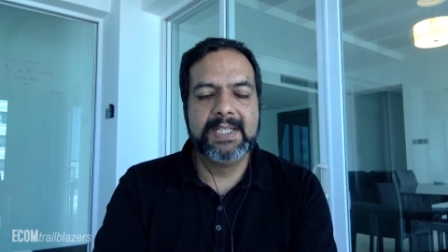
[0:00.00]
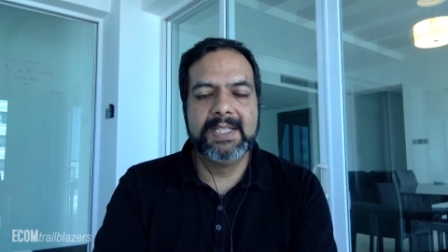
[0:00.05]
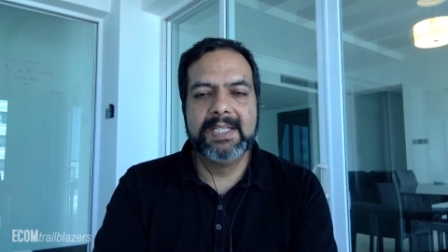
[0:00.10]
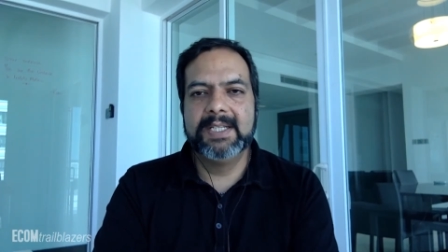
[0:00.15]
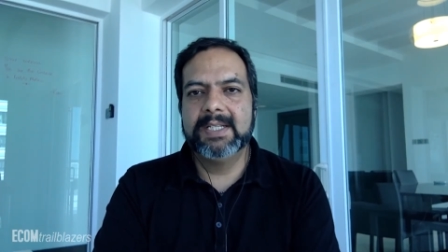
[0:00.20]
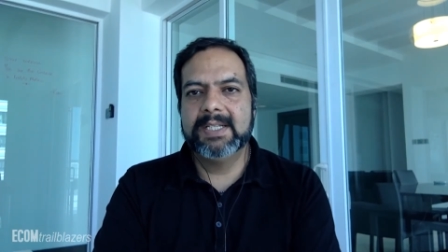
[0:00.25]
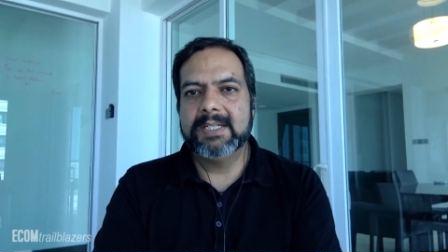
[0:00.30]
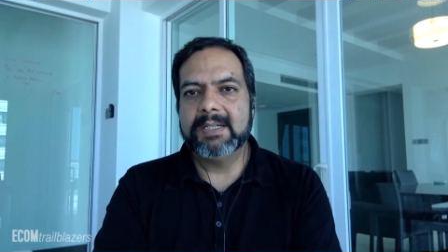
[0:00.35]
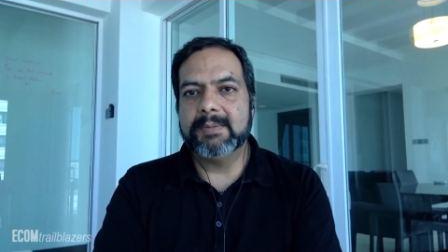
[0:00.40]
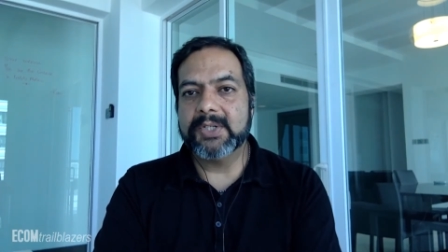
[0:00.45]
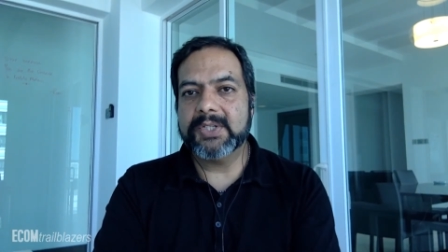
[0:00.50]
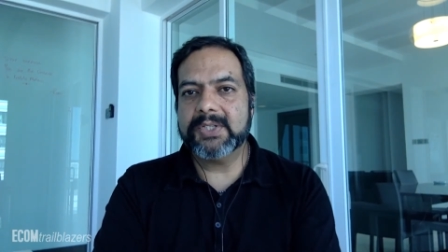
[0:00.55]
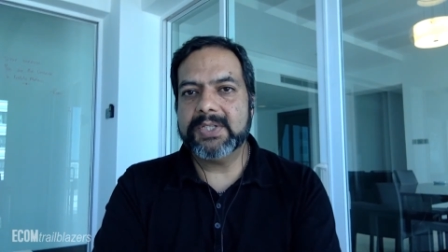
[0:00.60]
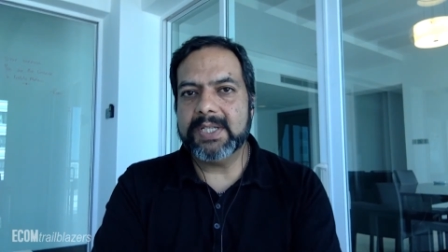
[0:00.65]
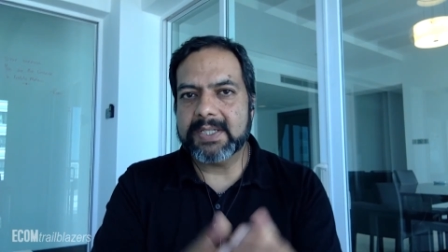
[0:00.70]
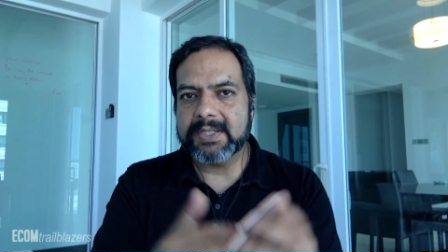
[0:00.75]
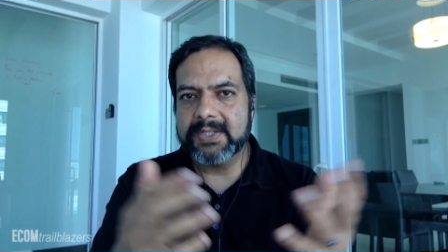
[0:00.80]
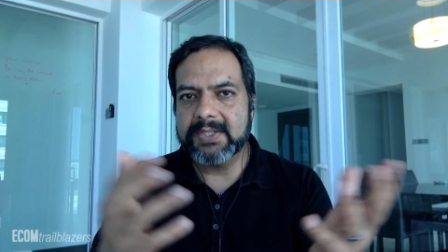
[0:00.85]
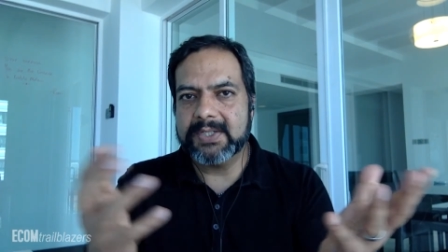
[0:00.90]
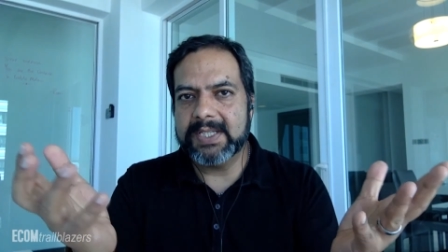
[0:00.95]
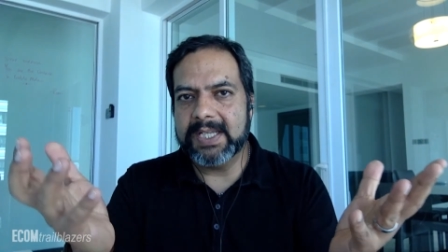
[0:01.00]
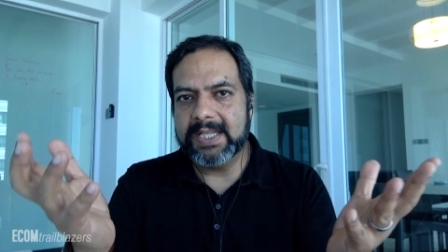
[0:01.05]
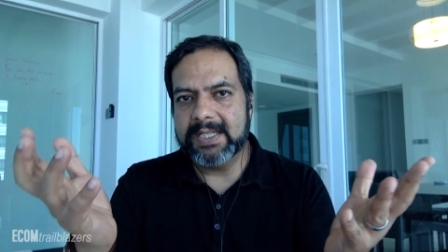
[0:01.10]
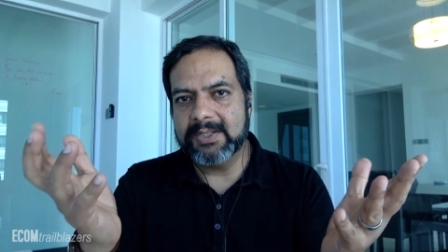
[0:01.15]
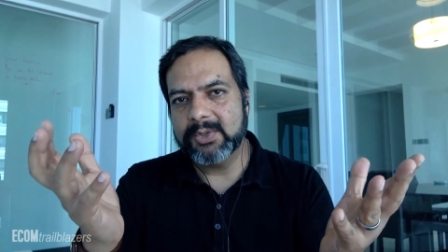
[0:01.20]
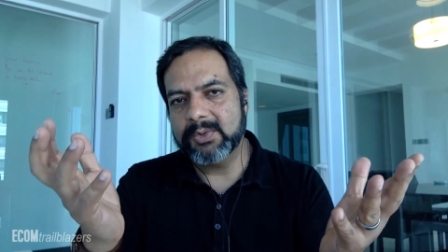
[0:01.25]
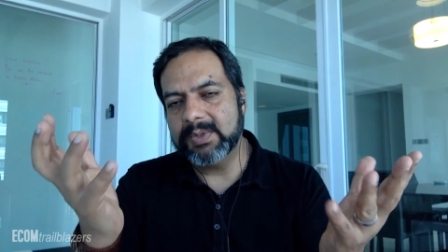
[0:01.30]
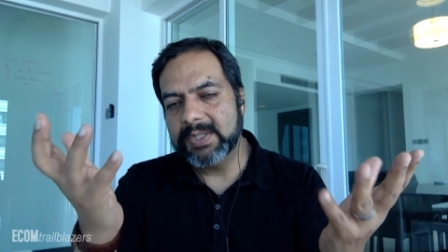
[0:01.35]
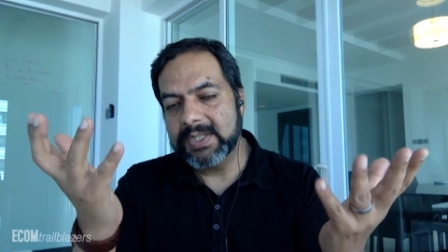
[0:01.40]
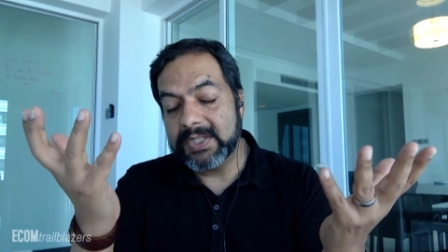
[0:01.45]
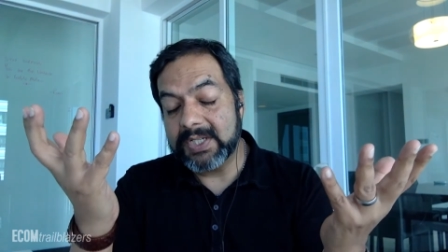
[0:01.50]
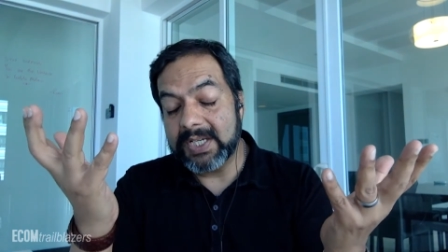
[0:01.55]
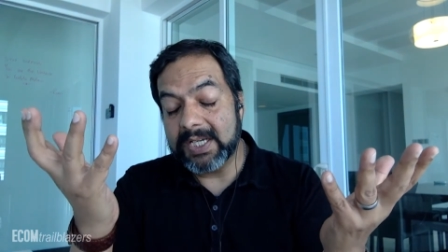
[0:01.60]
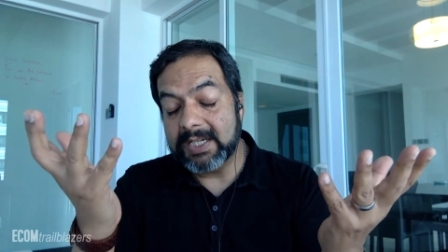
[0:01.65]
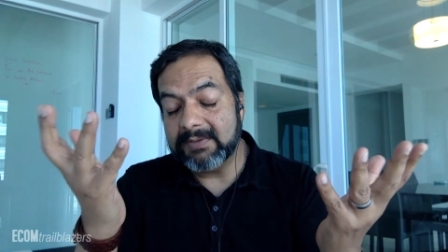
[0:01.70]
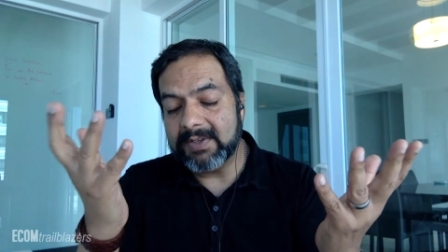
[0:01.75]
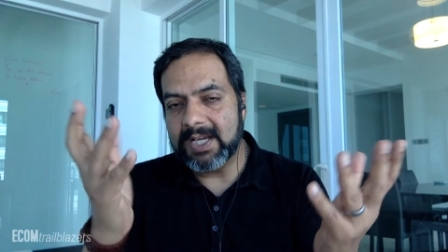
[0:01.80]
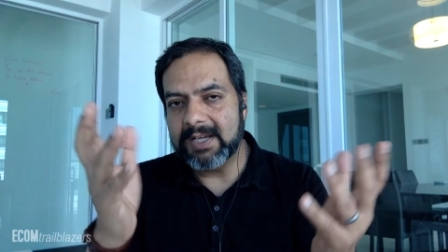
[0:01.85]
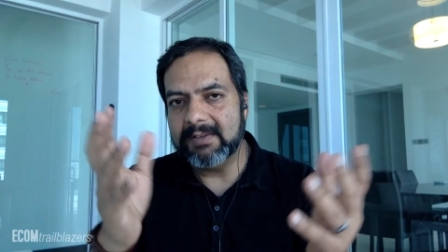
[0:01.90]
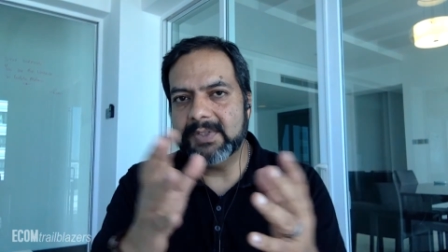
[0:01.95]
Number 6, and this one is kind of
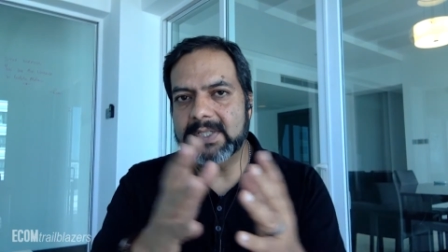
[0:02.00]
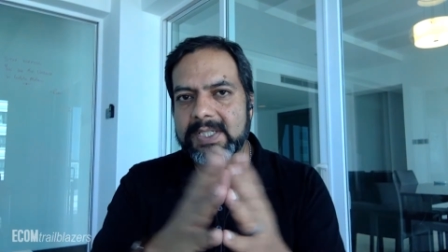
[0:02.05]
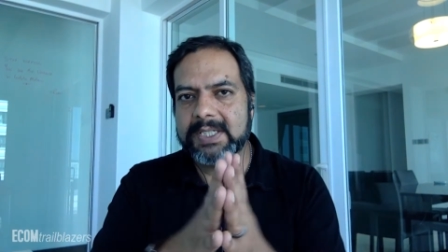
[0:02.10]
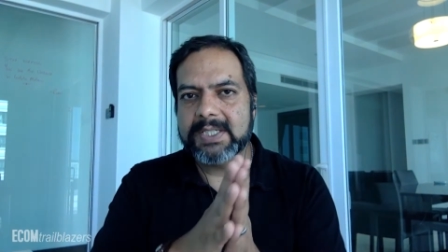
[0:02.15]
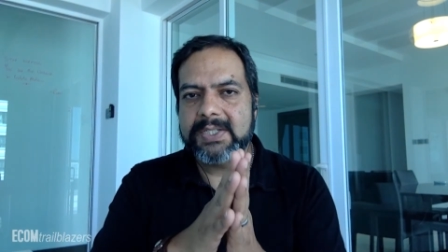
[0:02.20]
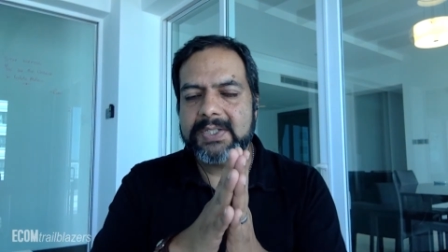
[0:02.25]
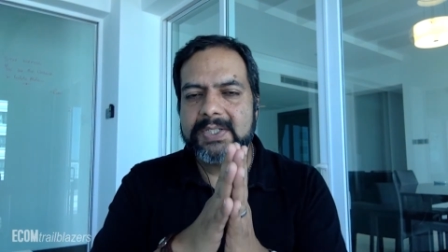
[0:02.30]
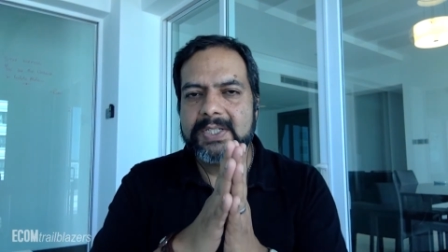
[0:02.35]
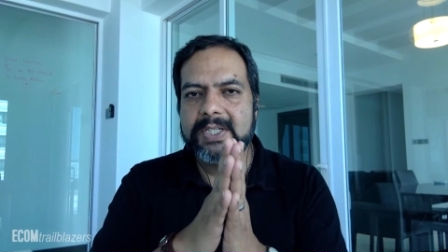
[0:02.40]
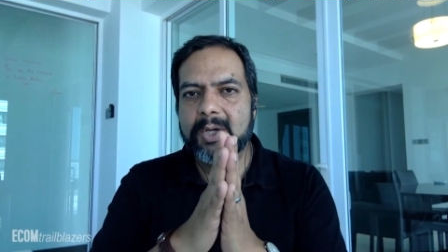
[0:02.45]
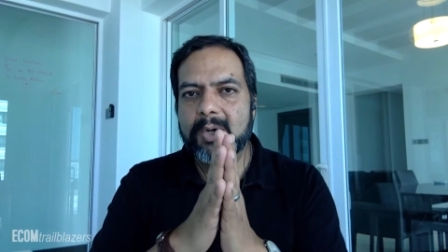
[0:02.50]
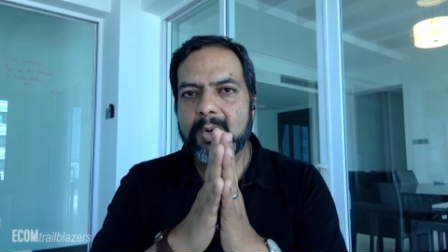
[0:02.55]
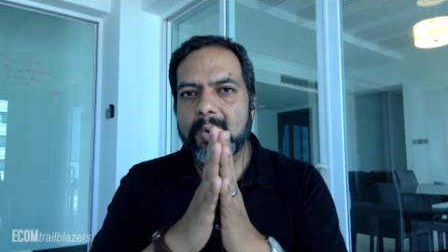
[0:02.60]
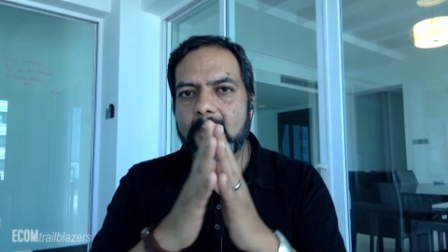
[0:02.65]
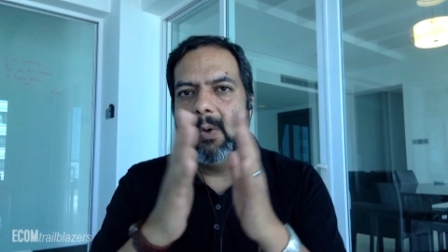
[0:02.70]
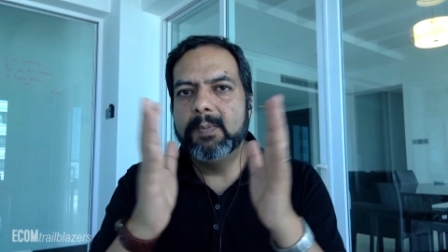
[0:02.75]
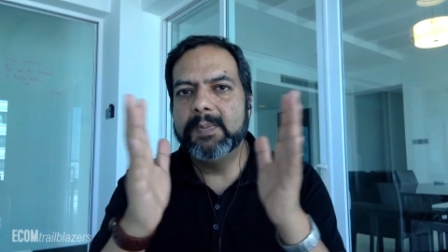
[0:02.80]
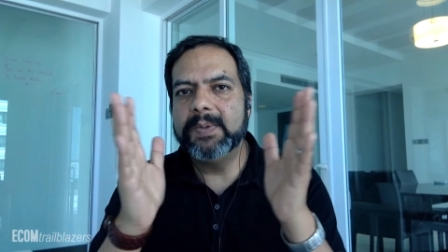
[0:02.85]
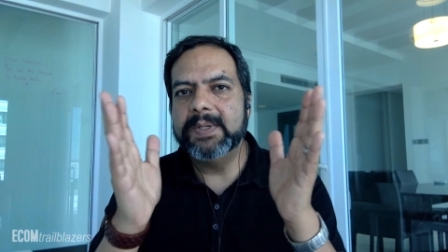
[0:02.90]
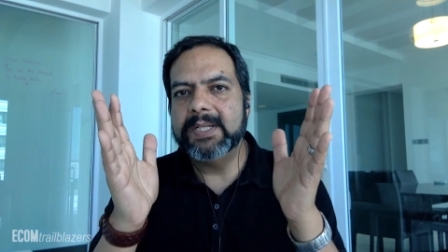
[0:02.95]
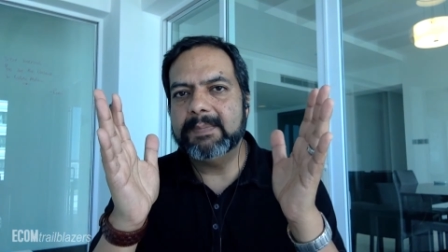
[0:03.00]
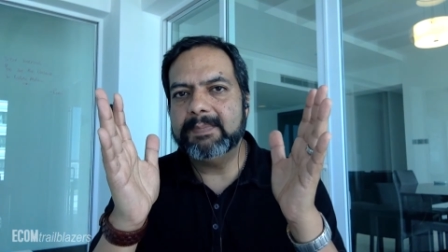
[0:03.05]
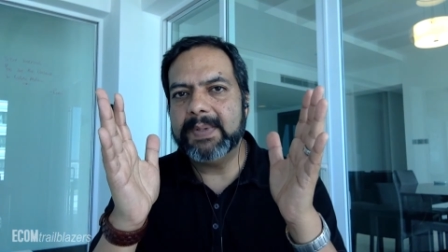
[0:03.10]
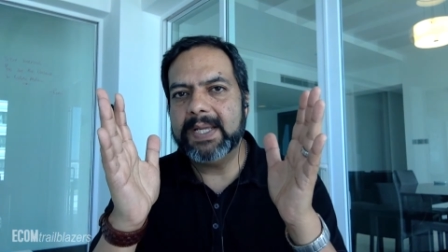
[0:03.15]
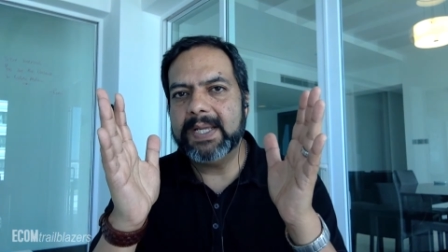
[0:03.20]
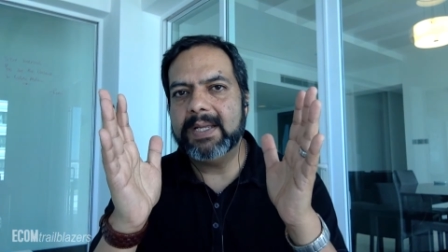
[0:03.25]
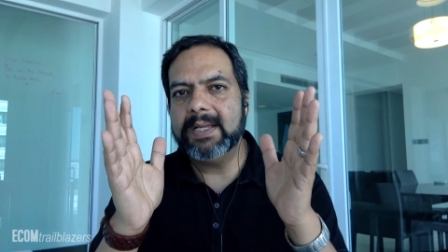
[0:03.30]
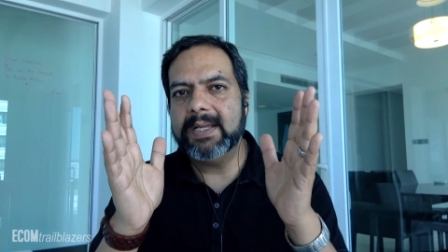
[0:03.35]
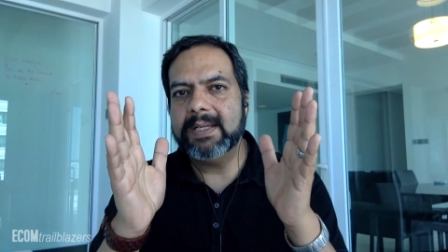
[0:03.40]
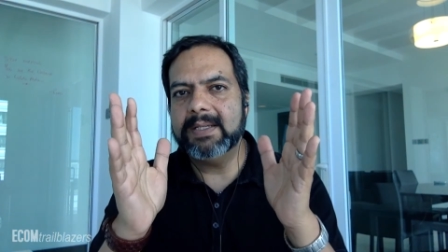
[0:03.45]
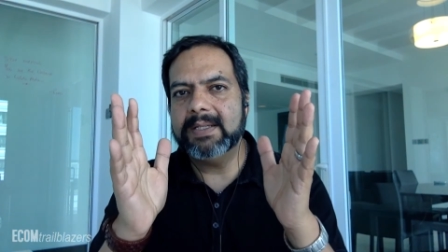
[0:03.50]
obvious, open up a